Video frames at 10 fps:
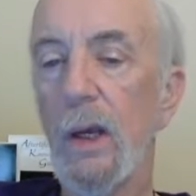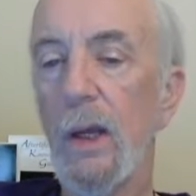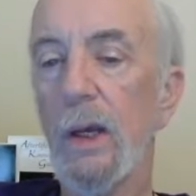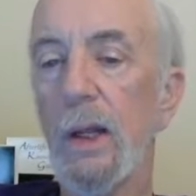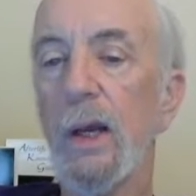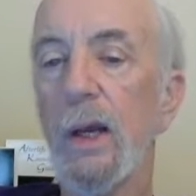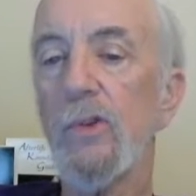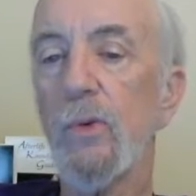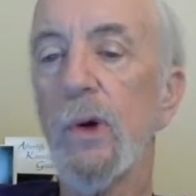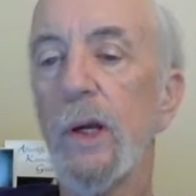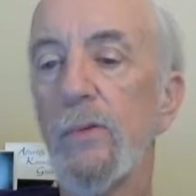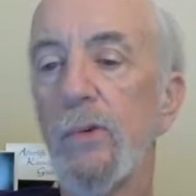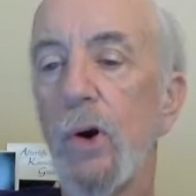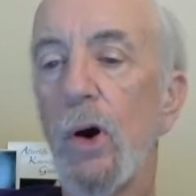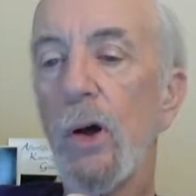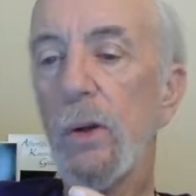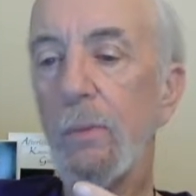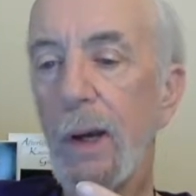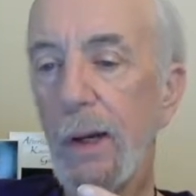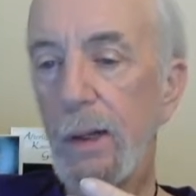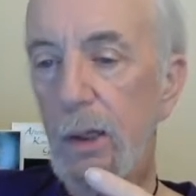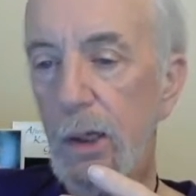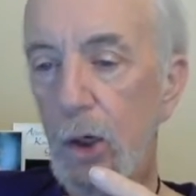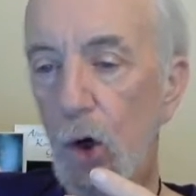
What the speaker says: it has a way of automatically